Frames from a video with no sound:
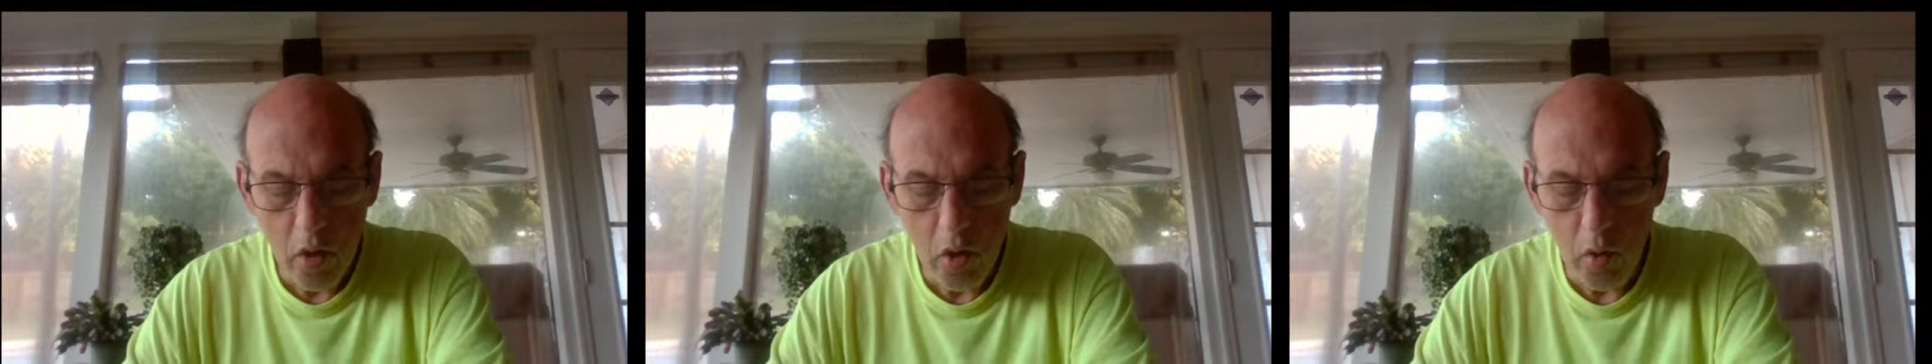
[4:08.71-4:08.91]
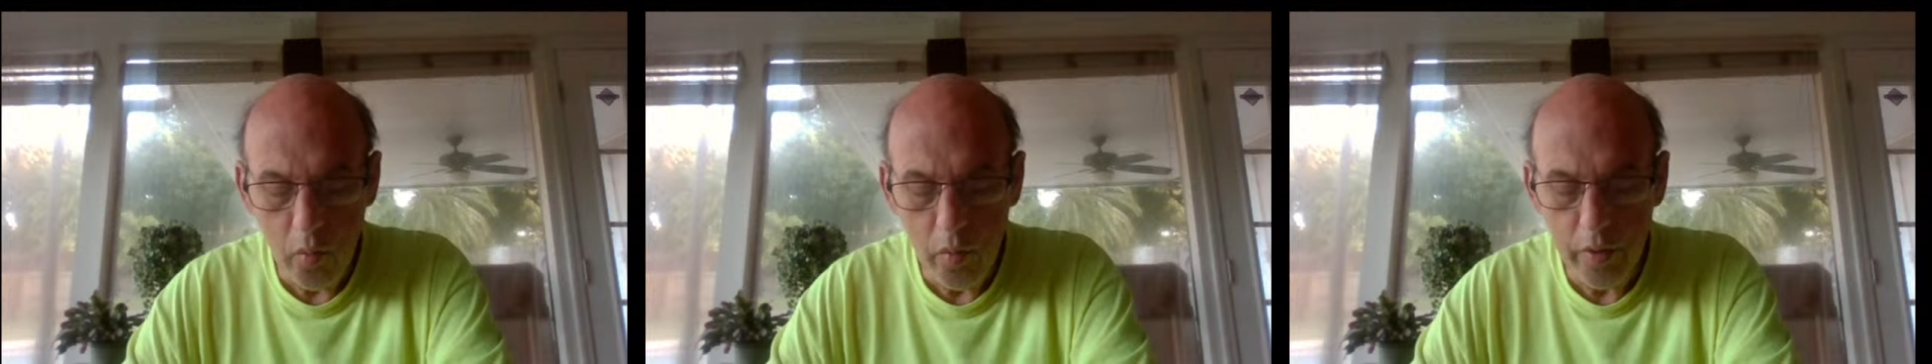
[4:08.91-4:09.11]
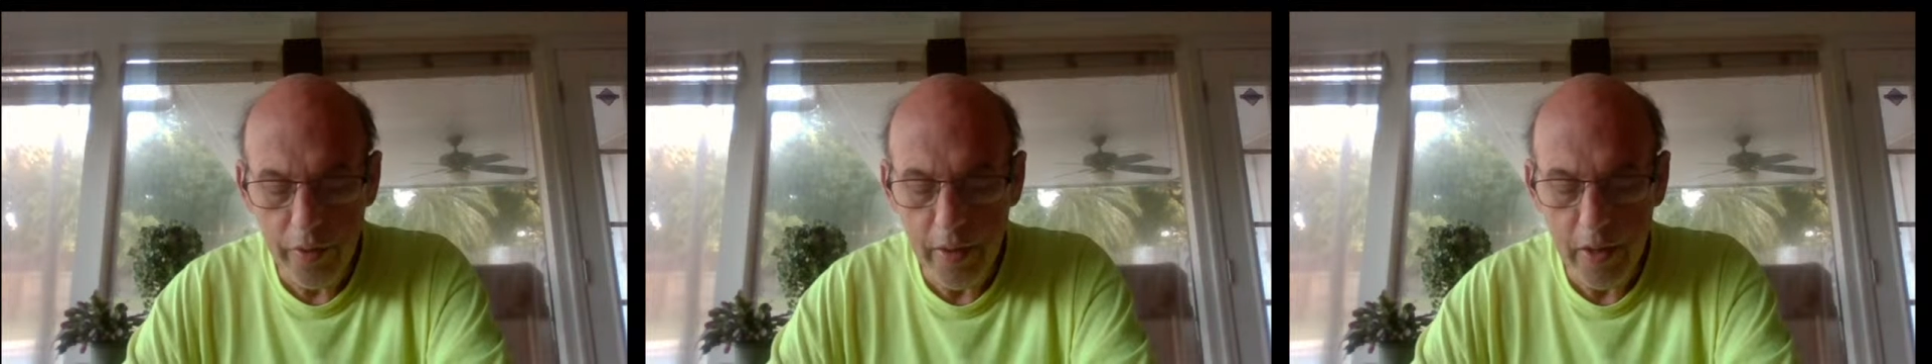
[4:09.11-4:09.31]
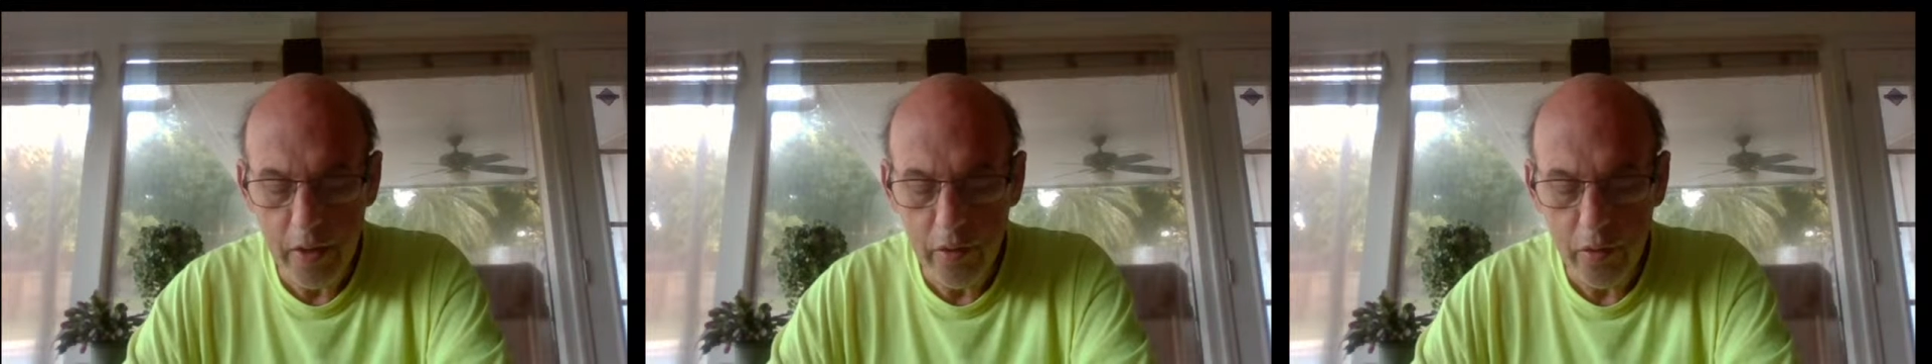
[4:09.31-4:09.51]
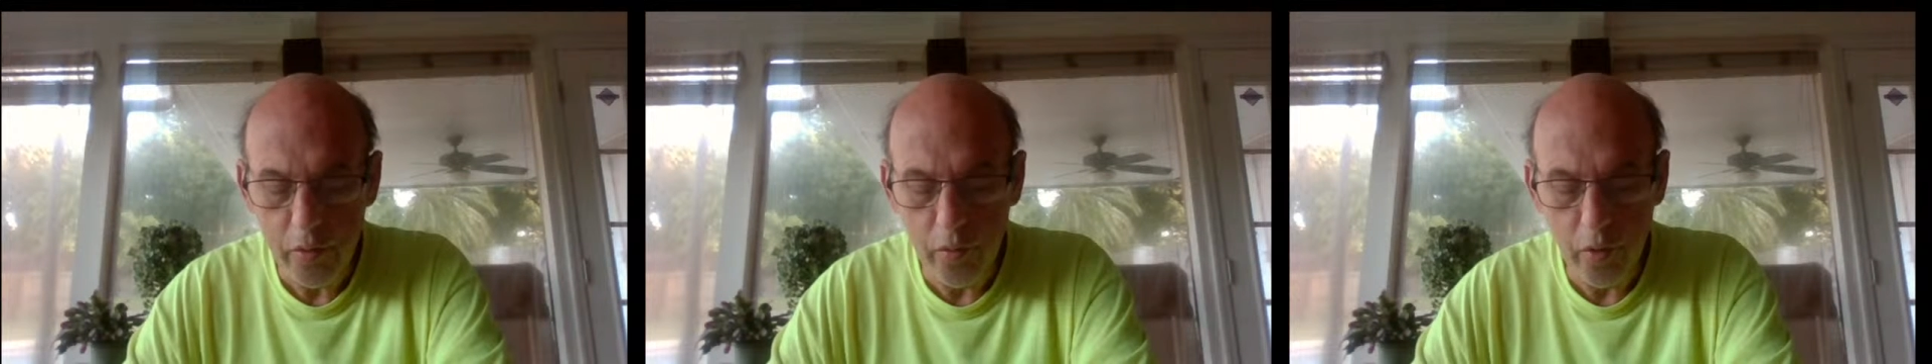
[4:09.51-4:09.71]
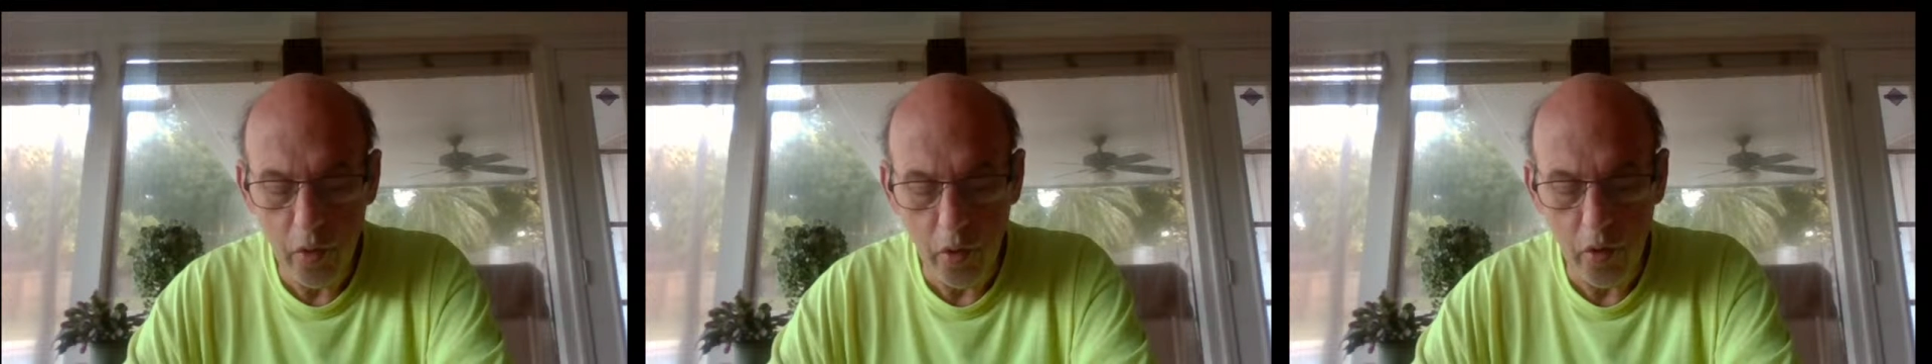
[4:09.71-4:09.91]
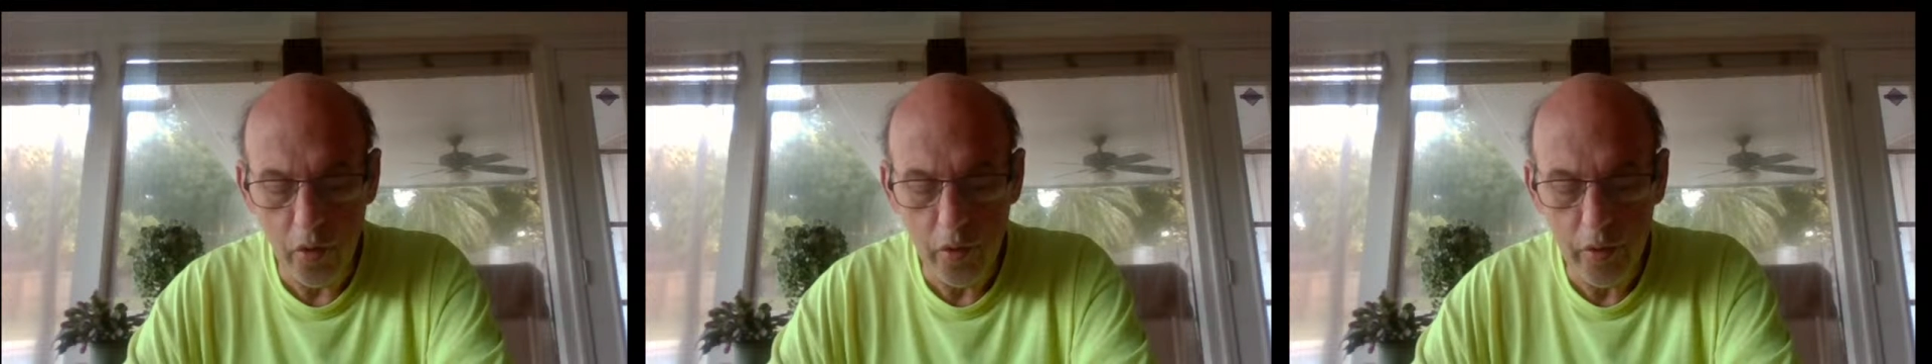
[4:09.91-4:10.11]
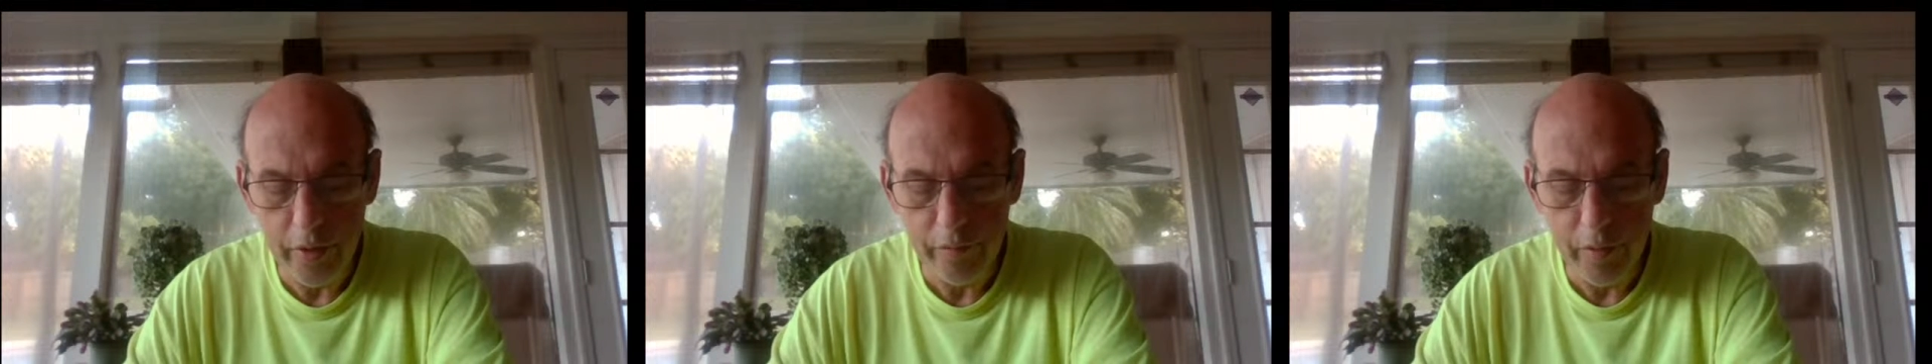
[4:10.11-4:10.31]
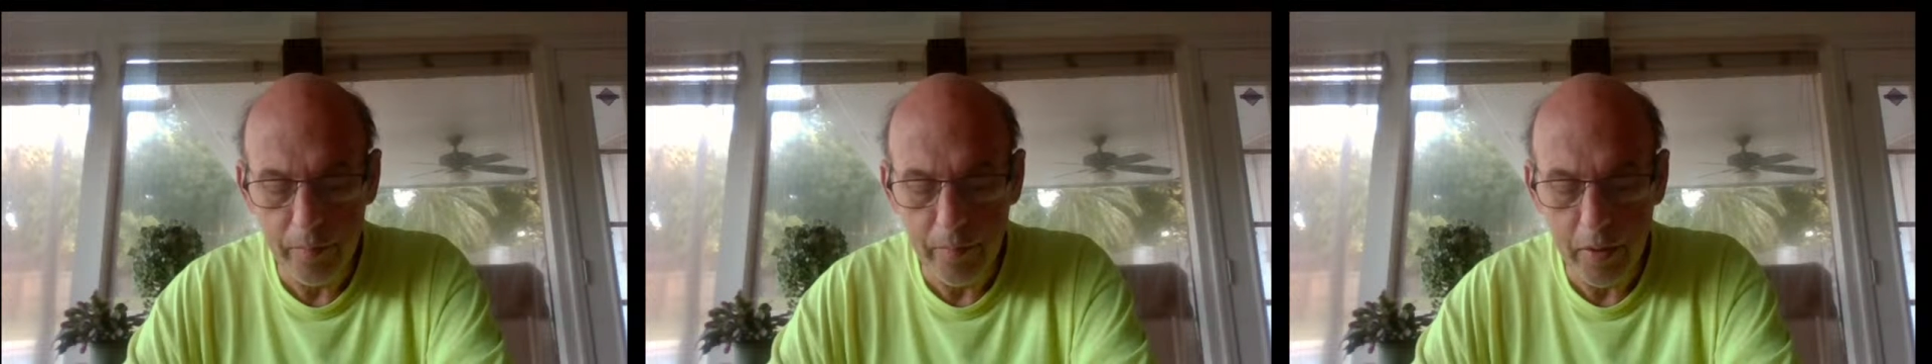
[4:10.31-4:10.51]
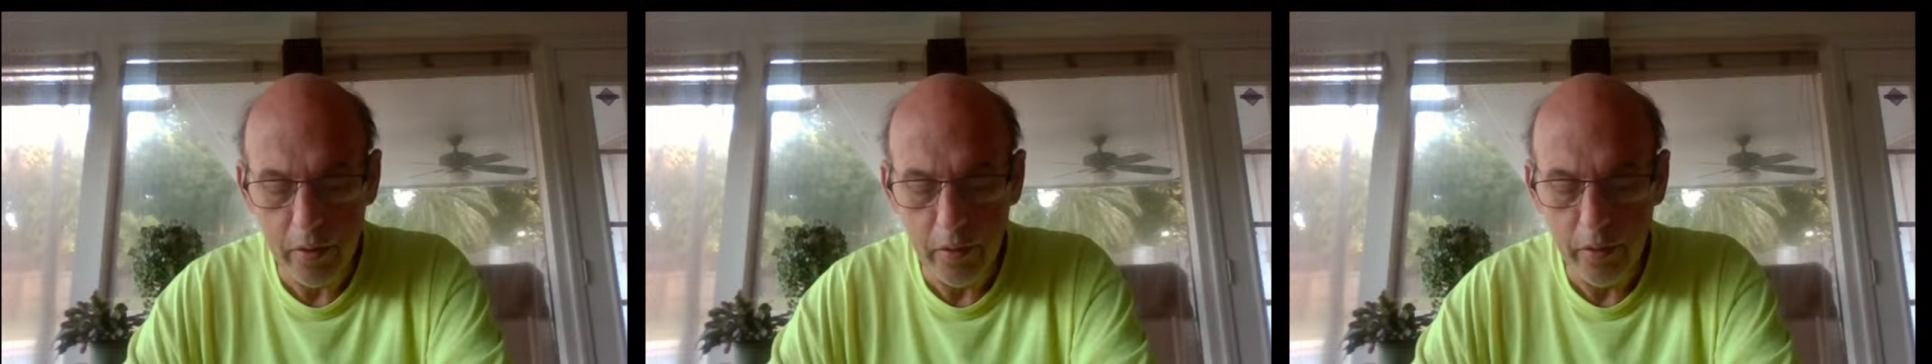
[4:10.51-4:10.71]
Who were they who heard and
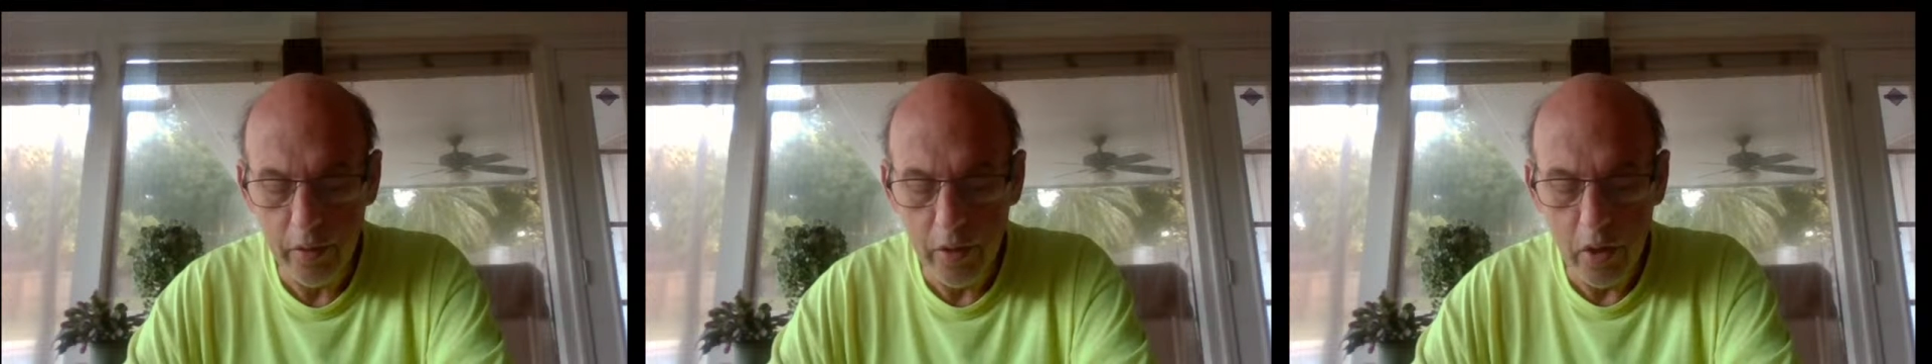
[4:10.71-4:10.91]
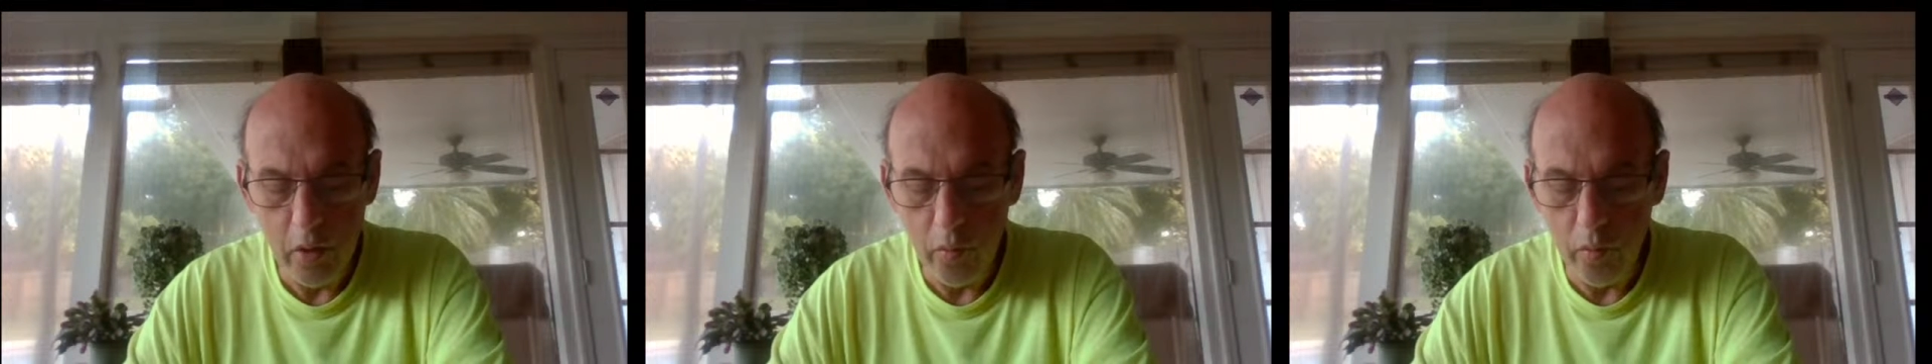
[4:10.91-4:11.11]
rebelled?